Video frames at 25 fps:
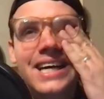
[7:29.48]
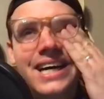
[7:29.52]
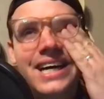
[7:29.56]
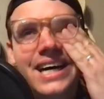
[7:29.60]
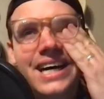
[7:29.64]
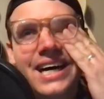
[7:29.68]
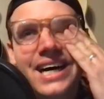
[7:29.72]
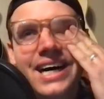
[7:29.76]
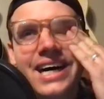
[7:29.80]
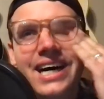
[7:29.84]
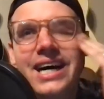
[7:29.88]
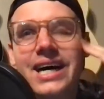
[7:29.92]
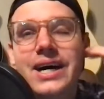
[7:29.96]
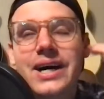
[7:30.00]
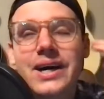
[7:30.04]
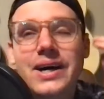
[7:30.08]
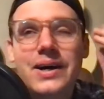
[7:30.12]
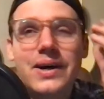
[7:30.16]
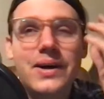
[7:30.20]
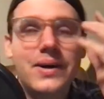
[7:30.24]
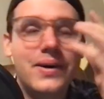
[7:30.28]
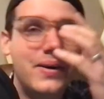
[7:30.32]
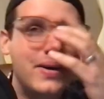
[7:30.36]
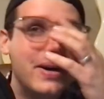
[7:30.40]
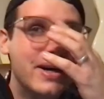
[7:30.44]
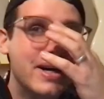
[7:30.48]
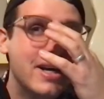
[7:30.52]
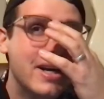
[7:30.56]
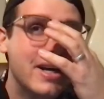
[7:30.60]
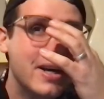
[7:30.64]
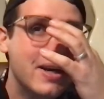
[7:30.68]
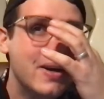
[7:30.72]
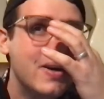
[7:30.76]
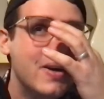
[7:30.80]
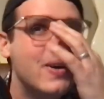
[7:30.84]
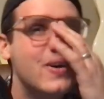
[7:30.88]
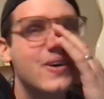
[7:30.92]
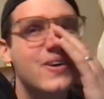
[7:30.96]
Oh,
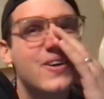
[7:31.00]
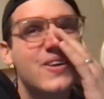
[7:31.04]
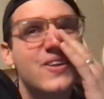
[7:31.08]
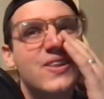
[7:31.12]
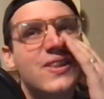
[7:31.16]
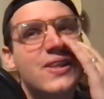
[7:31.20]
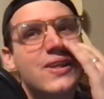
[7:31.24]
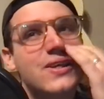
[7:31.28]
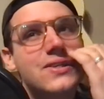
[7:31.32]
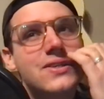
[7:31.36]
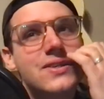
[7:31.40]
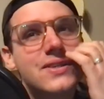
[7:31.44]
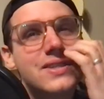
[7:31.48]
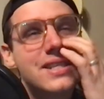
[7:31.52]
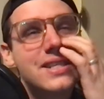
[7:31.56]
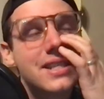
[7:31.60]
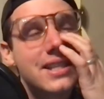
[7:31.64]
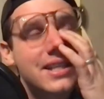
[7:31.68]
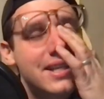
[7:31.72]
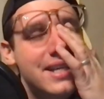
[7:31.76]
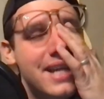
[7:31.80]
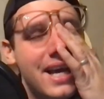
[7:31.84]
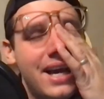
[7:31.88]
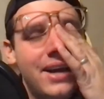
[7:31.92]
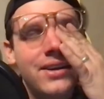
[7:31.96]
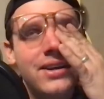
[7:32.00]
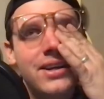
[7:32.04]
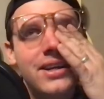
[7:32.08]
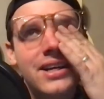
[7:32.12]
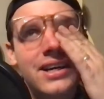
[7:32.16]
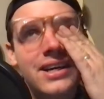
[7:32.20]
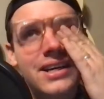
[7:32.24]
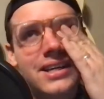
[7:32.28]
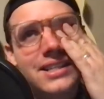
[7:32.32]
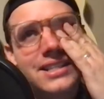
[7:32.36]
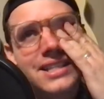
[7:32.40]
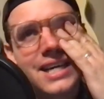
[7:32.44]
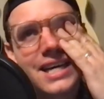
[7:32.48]
this was in the Down to
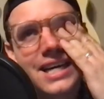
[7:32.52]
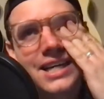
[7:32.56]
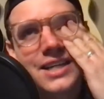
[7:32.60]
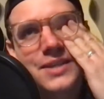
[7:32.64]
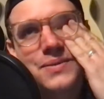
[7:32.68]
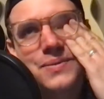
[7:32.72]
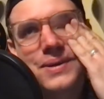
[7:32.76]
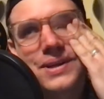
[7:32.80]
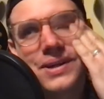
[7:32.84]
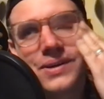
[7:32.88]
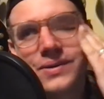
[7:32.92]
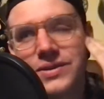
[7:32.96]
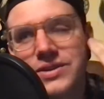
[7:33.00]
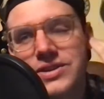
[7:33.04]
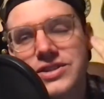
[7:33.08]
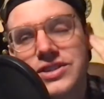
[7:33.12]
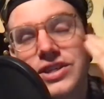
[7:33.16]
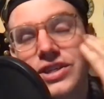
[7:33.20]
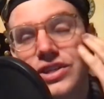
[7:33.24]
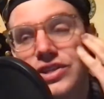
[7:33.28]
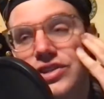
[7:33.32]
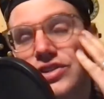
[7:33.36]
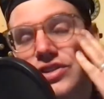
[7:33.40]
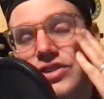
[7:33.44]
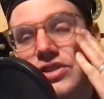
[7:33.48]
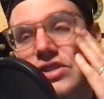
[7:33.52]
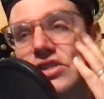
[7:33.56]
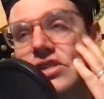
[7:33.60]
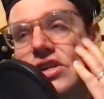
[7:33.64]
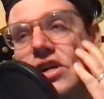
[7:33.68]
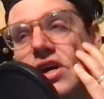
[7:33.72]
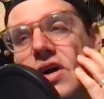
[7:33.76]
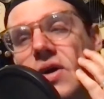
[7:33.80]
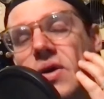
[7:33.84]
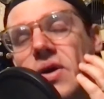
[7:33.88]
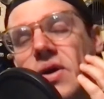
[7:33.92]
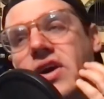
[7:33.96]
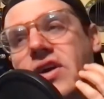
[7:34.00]
Dunk text, but it was just
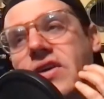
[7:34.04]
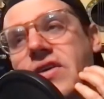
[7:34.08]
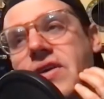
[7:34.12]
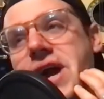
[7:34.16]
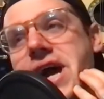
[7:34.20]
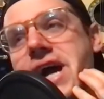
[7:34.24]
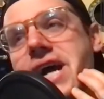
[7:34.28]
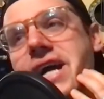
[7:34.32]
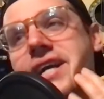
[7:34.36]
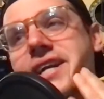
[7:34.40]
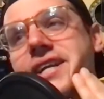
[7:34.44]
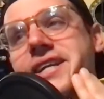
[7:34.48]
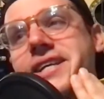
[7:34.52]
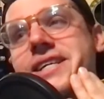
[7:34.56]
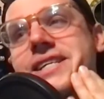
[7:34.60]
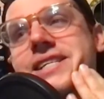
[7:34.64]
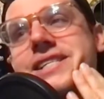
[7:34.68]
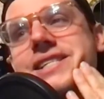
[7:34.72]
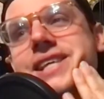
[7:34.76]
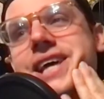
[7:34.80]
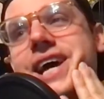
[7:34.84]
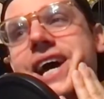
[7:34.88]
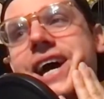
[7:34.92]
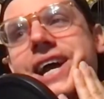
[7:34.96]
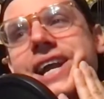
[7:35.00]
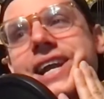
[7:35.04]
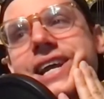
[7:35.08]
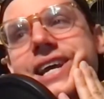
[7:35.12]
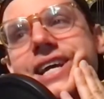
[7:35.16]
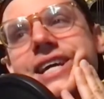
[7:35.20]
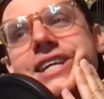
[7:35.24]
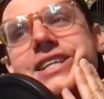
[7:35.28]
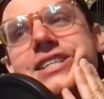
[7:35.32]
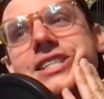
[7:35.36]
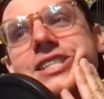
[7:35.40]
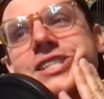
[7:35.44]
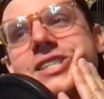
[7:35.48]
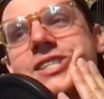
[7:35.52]
so correct. Is that
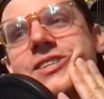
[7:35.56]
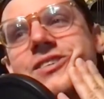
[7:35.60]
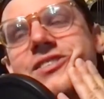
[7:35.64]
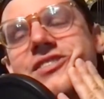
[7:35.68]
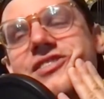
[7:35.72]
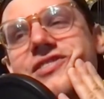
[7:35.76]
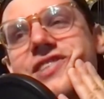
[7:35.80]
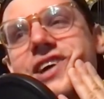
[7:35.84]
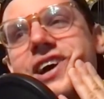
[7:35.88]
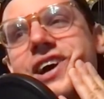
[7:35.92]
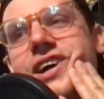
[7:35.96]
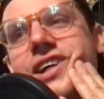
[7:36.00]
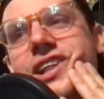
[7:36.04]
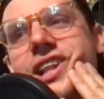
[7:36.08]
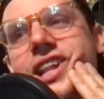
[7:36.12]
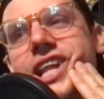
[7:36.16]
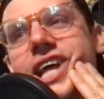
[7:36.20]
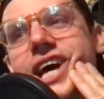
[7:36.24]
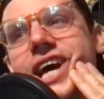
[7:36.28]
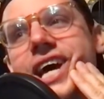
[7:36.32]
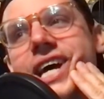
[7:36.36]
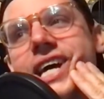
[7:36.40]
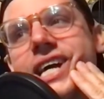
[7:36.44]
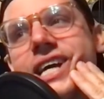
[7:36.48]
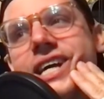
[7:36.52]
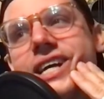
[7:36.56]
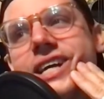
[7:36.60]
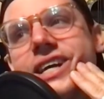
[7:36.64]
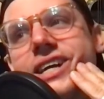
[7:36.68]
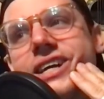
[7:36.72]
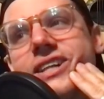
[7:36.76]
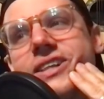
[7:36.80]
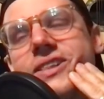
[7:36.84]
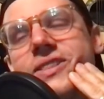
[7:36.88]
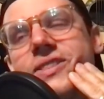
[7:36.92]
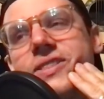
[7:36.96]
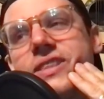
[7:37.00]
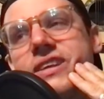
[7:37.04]
it just felt like
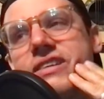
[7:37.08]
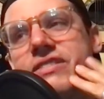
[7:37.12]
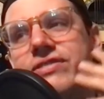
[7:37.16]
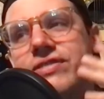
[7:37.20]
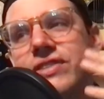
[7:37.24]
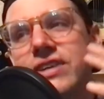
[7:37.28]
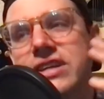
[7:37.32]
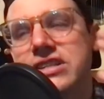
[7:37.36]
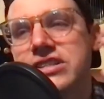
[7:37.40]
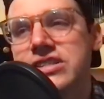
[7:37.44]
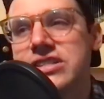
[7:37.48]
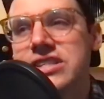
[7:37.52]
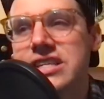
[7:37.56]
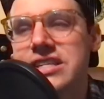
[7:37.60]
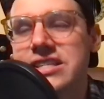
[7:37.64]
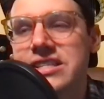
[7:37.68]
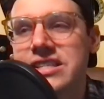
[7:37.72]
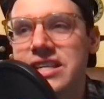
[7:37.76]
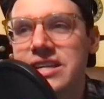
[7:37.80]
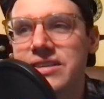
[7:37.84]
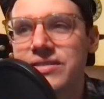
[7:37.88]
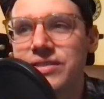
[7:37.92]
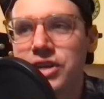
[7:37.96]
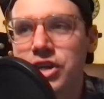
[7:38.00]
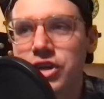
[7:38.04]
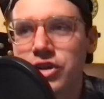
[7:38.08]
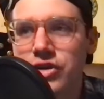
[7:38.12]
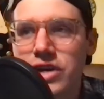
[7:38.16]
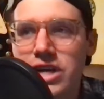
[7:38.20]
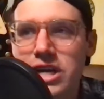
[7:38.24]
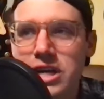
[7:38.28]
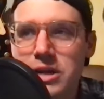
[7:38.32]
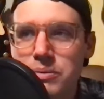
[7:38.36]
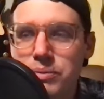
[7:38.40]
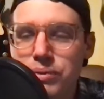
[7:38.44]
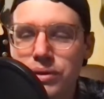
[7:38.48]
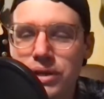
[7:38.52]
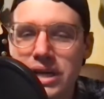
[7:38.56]
the first season of a
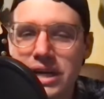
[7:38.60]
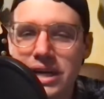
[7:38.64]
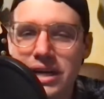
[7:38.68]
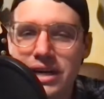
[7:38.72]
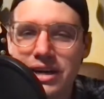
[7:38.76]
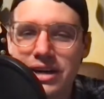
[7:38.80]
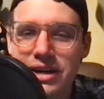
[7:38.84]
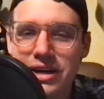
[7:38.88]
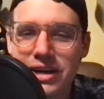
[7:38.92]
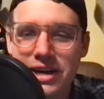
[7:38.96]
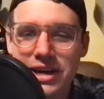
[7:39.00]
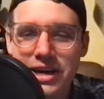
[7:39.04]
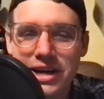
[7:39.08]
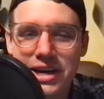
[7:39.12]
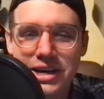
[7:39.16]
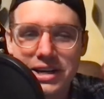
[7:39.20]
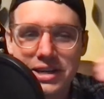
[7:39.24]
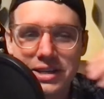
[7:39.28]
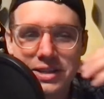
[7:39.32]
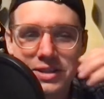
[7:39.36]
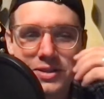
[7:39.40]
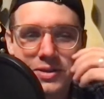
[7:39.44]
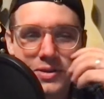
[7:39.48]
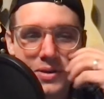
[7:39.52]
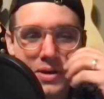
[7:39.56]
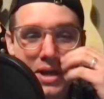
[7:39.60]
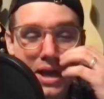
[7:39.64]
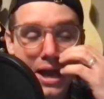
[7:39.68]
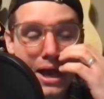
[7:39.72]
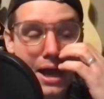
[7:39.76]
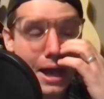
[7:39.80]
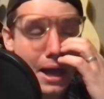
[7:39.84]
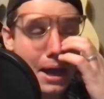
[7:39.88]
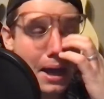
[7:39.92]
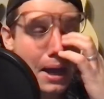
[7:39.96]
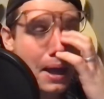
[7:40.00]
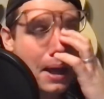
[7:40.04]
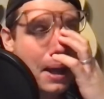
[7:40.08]
creative player on
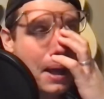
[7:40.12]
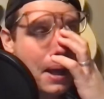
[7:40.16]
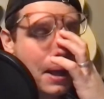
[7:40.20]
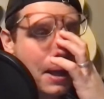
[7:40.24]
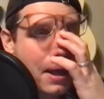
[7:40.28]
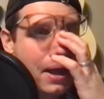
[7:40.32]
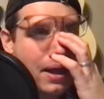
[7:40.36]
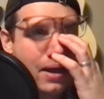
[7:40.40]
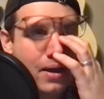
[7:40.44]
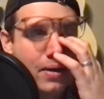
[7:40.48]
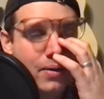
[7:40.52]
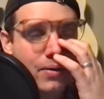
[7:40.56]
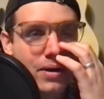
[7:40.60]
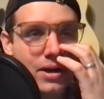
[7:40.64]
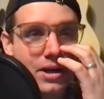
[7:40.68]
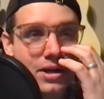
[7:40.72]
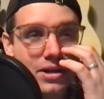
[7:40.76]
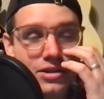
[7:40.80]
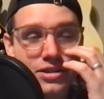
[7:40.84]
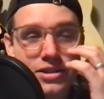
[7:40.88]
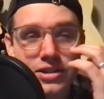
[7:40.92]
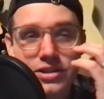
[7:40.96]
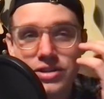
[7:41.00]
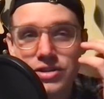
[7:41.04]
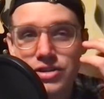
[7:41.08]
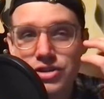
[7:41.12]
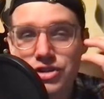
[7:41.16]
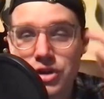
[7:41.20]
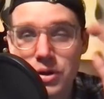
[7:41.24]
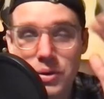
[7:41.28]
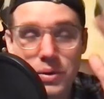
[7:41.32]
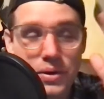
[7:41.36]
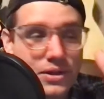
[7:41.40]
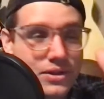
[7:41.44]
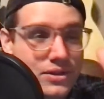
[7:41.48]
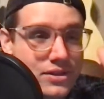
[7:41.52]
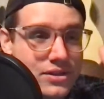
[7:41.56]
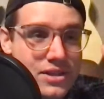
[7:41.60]
2K, where you're just
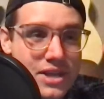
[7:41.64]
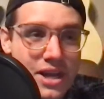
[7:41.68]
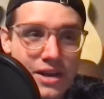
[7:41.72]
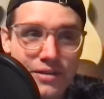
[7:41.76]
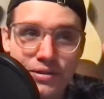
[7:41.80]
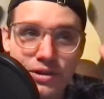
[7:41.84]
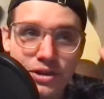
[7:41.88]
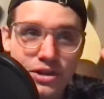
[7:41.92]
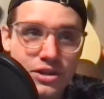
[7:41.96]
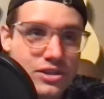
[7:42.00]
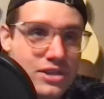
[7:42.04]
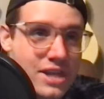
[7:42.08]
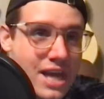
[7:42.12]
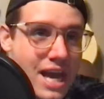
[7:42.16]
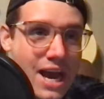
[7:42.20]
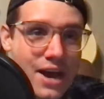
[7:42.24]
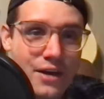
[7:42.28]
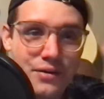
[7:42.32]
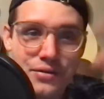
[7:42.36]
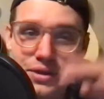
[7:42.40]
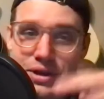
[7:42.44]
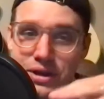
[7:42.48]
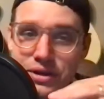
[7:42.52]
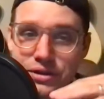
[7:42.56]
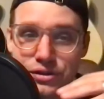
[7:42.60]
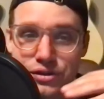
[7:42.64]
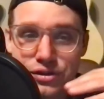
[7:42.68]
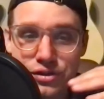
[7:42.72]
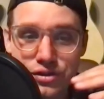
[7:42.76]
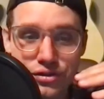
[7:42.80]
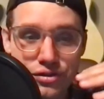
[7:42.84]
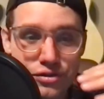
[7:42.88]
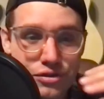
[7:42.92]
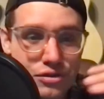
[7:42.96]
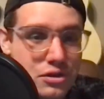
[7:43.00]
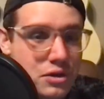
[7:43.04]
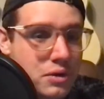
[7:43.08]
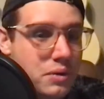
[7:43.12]
doing stuff. You're just out there
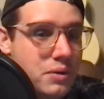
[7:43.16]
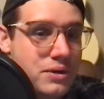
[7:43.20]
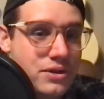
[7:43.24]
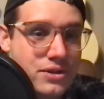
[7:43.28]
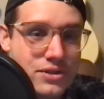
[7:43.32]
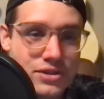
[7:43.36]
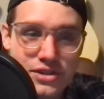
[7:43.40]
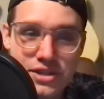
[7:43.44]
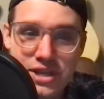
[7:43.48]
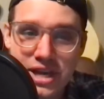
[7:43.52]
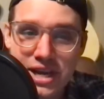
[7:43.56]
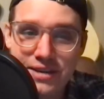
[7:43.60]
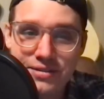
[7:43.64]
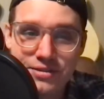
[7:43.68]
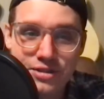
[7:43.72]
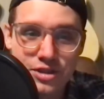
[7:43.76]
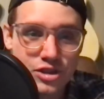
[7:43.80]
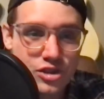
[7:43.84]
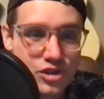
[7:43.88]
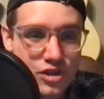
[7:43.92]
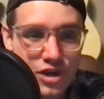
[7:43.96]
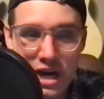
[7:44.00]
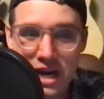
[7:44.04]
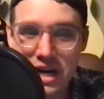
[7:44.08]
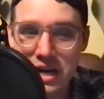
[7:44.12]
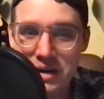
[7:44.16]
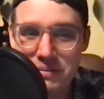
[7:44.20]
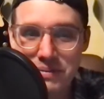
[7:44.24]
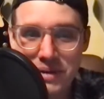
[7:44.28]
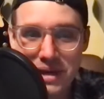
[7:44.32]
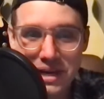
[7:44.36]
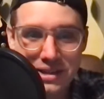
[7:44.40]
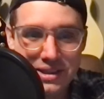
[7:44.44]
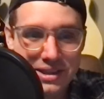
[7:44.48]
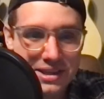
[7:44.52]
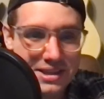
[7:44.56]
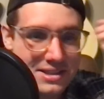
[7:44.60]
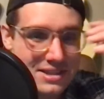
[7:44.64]
just doing stuff, just trying to
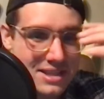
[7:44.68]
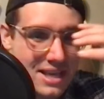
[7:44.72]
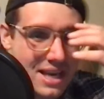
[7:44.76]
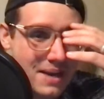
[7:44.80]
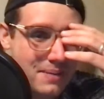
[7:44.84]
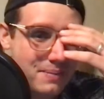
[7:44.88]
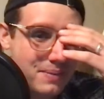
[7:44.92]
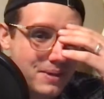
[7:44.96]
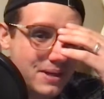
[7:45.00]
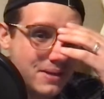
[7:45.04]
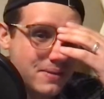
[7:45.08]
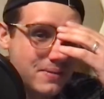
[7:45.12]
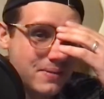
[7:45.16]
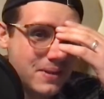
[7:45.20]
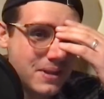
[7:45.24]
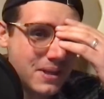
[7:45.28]
make things happen.